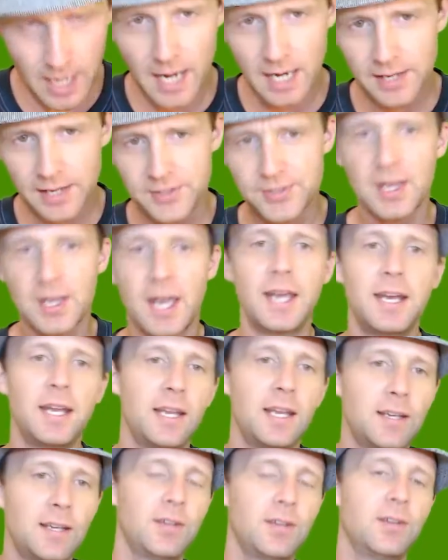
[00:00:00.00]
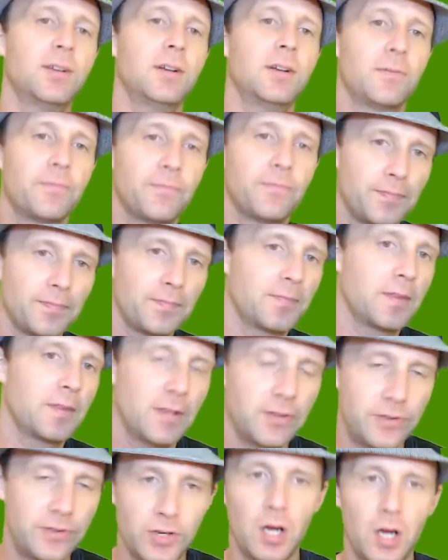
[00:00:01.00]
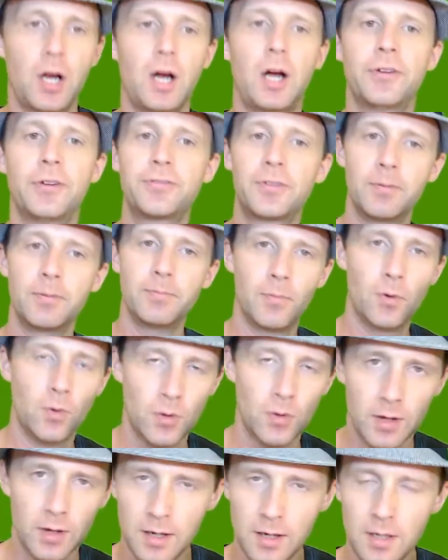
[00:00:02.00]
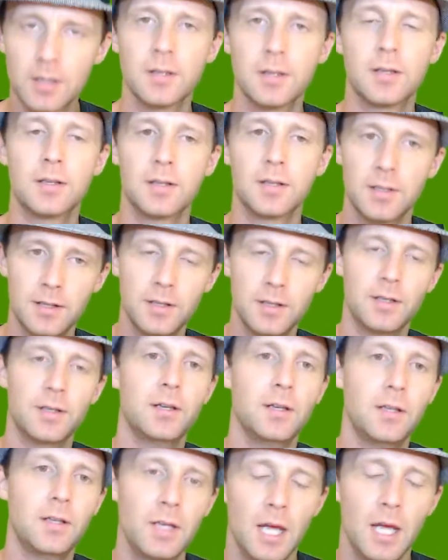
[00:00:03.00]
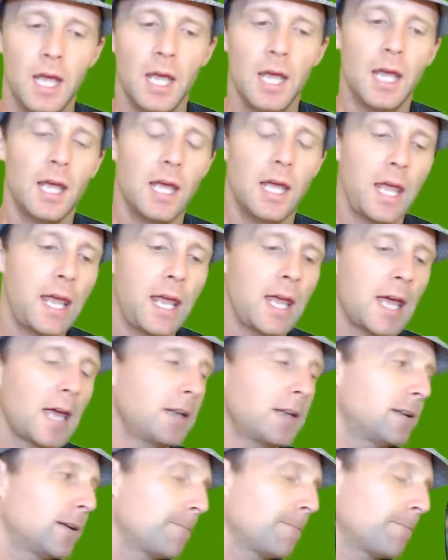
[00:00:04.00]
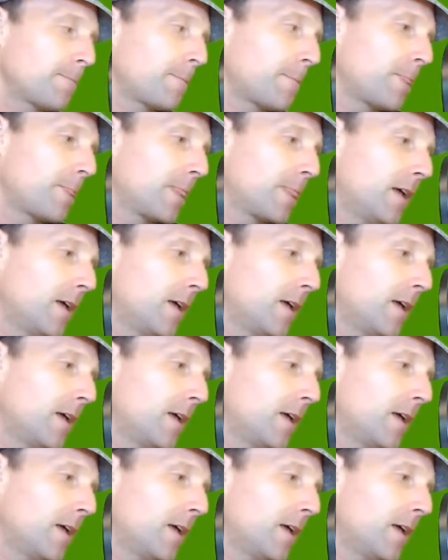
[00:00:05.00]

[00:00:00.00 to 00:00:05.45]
then I decided to offer more and